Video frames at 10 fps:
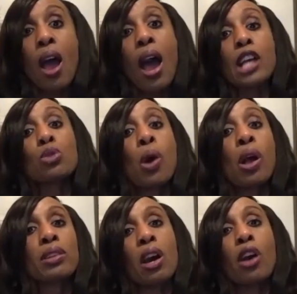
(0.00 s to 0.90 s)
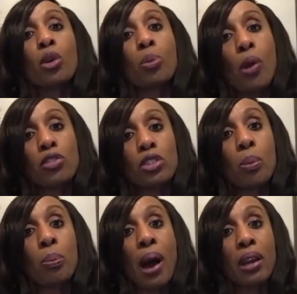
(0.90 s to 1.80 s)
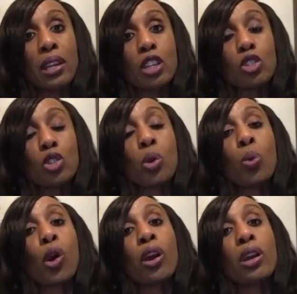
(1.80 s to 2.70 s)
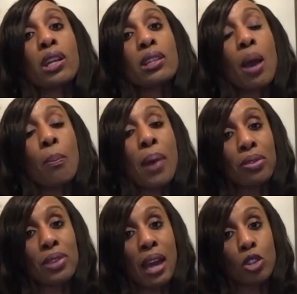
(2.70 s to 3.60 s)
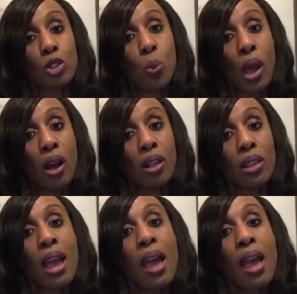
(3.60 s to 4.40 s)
as well as other parts of the body. So we're worried about that as well.